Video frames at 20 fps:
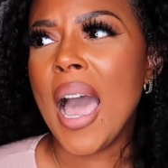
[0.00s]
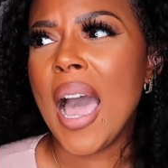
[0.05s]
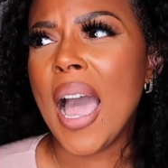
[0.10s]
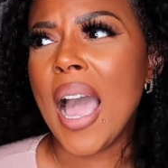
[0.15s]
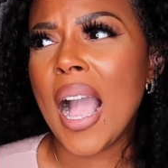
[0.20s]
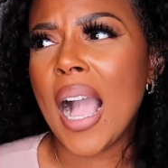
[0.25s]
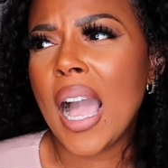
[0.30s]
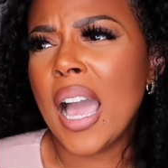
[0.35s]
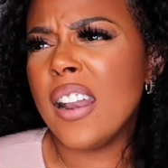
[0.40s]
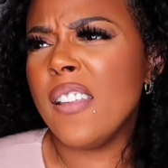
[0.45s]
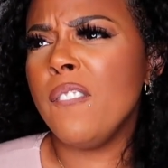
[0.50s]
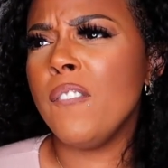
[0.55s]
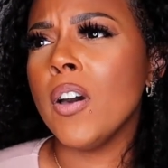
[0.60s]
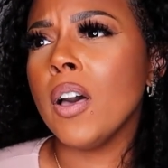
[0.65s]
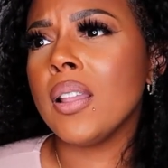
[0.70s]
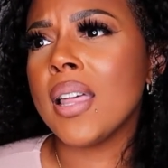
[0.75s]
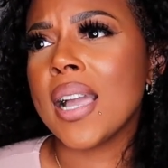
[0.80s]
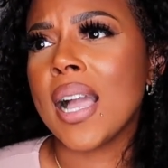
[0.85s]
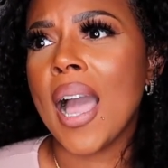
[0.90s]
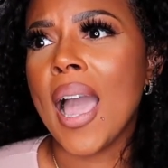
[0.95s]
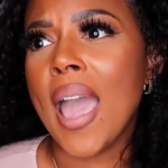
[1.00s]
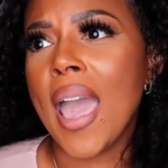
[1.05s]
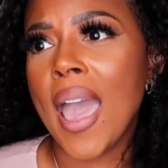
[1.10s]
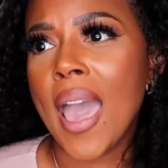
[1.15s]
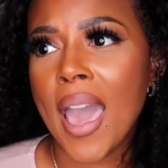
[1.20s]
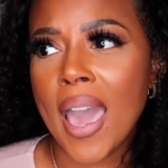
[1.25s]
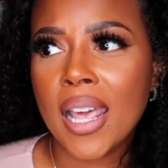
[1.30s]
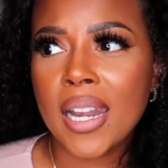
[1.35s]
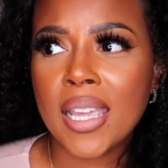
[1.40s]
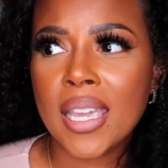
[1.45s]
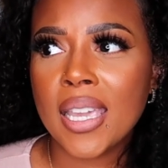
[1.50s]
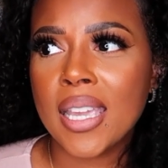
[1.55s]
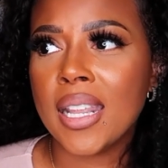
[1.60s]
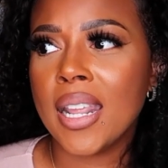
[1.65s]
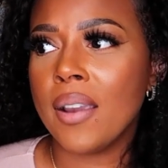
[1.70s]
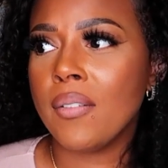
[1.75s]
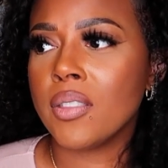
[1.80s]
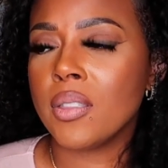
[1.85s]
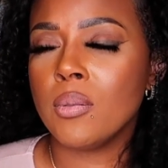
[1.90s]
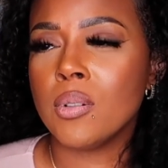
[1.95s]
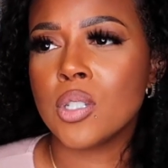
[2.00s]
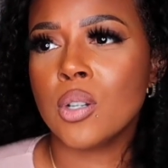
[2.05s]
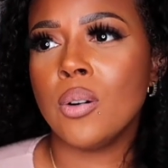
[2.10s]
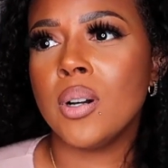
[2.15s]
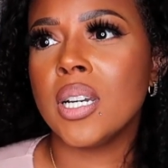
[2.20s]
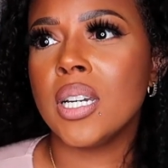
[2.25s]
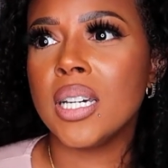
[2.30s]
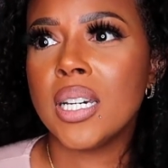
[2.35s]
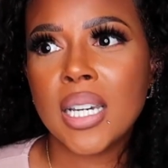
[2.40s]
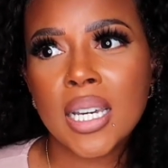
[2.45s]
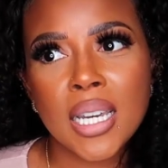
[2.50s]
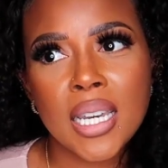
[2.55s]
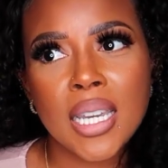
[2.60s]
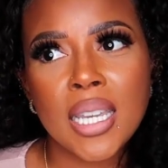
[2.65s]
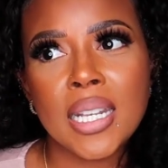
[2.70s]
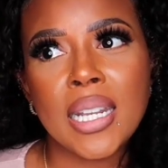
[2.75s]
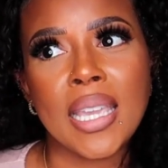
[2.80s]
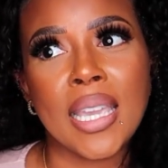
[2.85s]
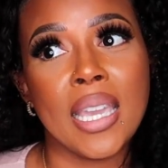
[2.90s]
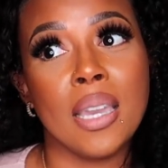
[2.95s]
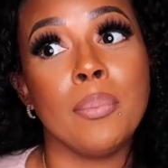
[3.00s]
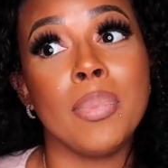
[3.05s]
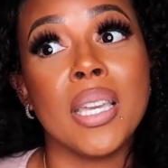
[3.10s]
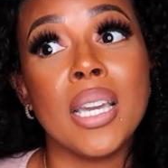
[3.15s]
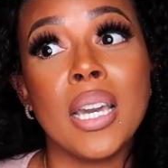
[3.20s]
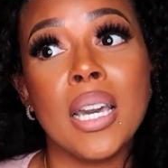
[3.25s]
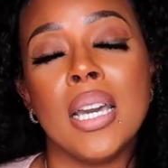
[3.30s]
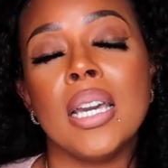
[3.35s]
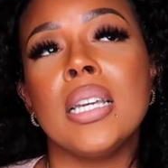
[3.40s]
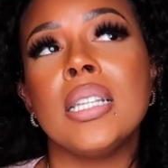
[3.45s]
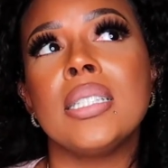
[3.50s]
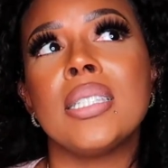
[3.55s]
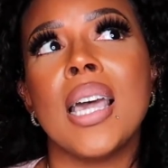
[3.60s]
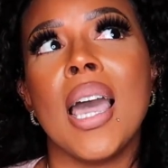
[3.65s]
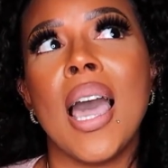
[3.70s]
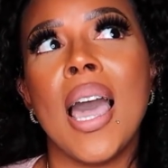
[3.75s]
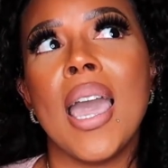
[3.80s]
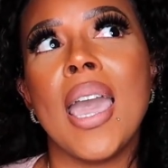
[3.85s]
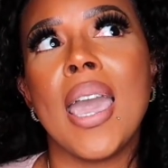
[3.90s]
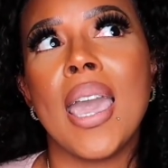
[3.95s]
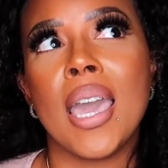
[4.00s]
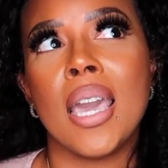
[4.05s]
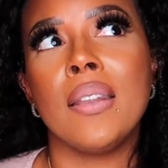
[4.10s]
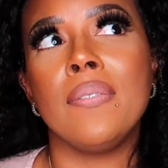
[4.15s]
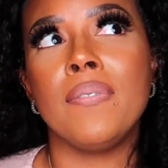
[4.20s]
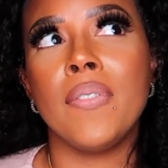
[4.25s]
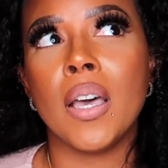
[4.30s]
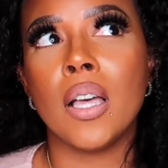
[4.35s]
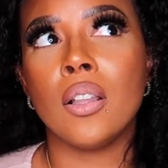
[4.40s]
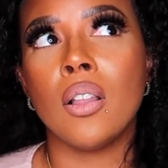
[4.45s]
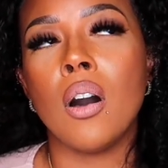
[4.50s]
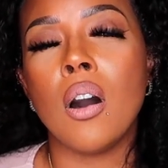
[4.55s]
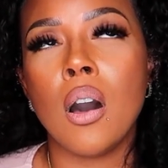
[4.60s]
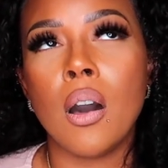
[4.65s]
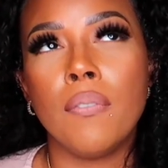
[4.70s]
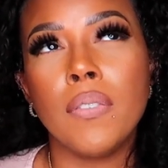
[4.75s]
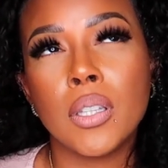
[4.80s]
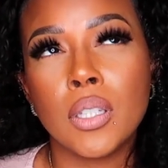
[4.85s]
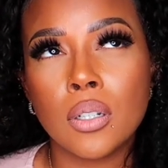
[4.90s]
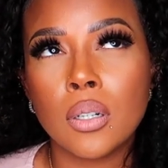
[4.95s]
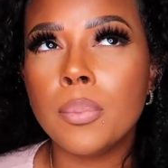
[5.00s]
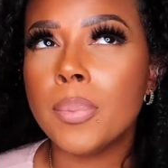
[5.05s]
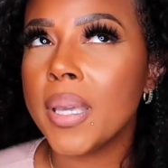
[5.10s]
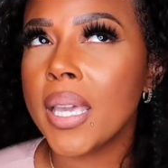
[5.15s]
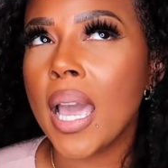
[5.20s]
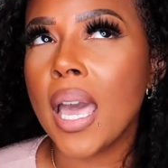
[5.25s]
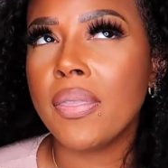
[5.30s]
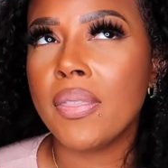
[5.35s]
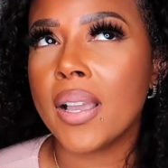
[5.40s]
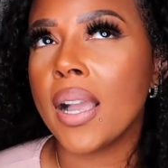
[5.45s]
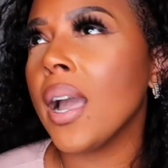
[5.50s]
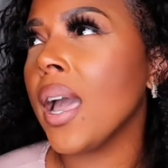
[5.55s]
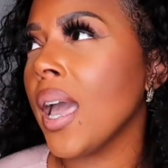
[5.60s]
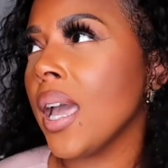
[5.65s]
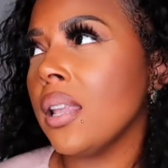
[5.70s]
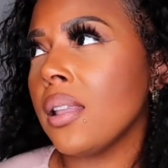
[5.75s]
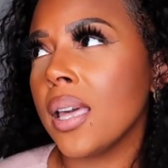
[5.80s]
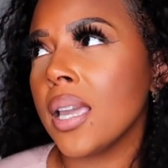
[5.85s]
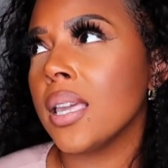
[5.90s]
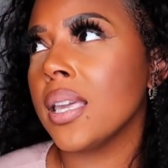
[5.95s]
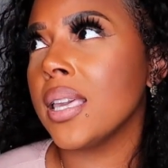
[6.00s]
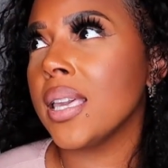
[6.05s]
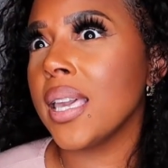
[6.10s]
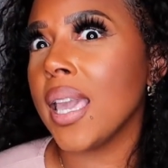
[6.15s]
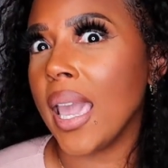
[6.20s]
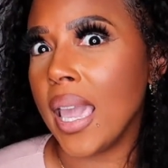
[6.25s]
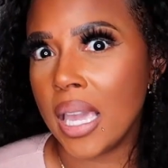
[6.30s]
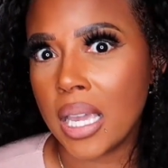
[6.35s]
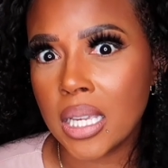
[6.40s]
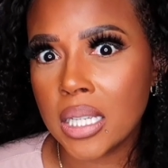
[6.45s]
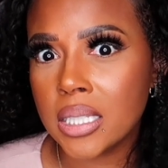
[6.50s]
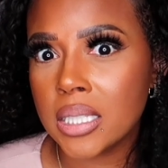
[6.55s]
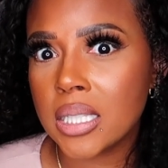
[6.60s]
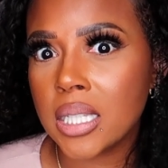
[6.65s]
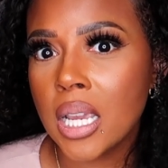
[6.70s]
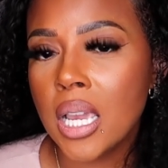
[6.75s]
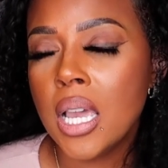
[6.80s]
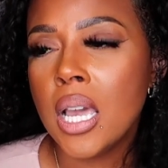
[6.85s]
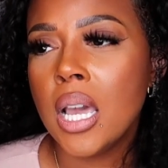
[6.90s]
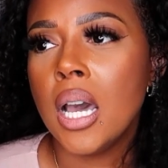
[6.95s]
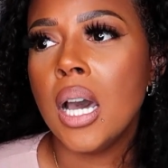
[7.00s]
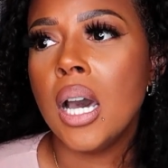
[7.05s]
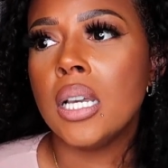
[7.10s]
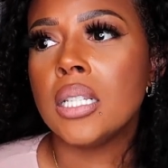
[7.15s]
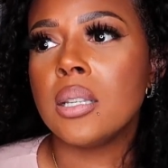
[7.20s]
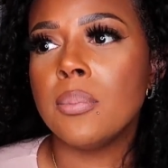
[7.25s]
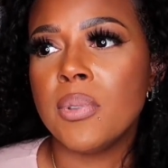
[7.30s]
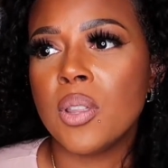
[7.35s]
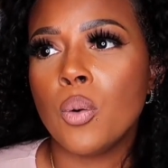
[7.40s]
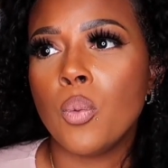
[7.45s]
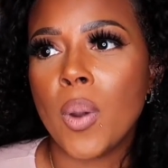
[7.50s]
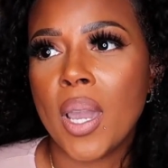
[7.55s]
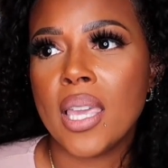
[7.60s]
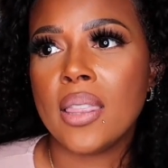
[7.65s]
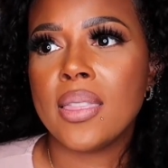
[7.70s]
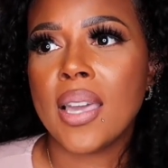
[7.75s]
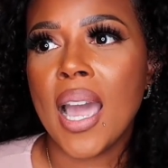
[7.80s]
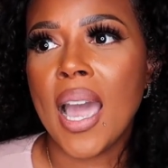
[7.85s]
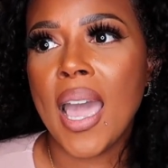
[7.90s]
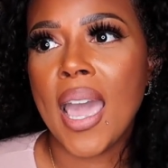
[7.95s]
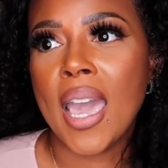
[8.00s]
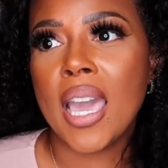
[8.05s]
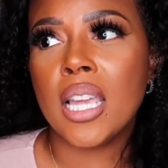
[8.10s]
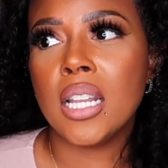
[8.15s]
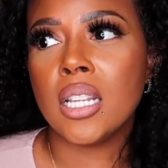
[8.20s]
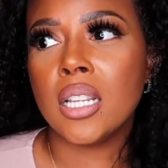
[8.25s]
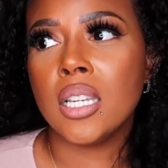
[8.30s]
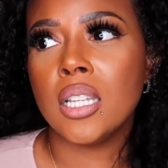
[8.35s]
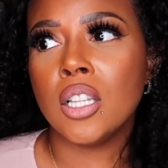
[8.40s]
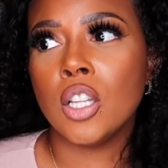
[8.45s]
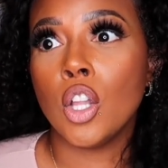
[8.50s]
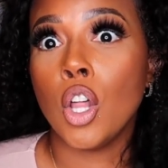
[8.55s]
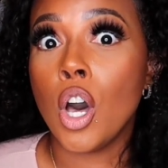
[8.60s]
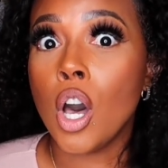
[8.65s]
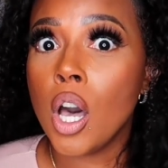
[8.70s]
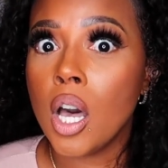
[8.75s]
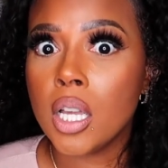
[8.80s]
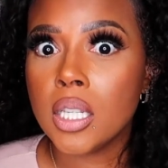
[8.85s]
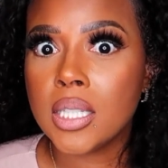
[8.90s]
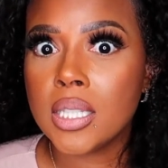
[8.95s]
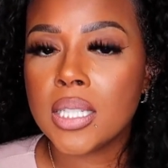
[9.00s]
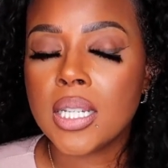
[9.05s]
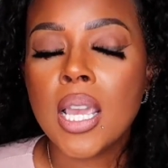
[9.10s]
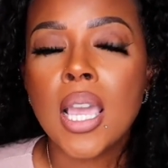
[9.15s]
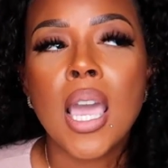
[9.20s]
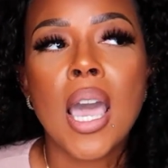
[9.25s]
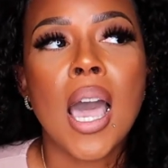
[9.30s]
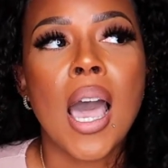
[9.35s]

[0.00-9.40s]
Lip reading: I kind of felt like I had it, everything was going good, and because I had fell off a little bit, I think I had like gained some of the weight that I had lost.